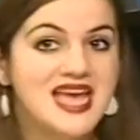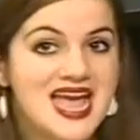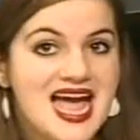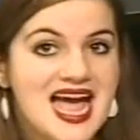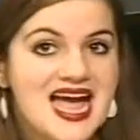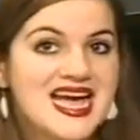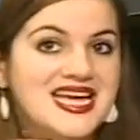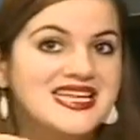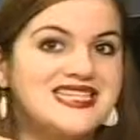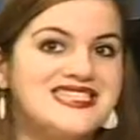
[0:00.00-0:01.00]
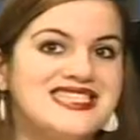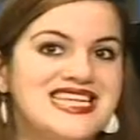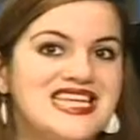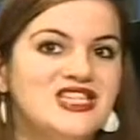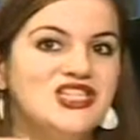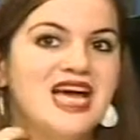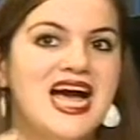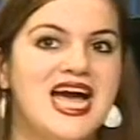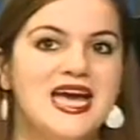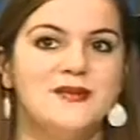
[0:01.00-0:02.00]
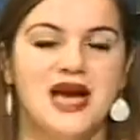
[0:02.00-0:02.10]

And each time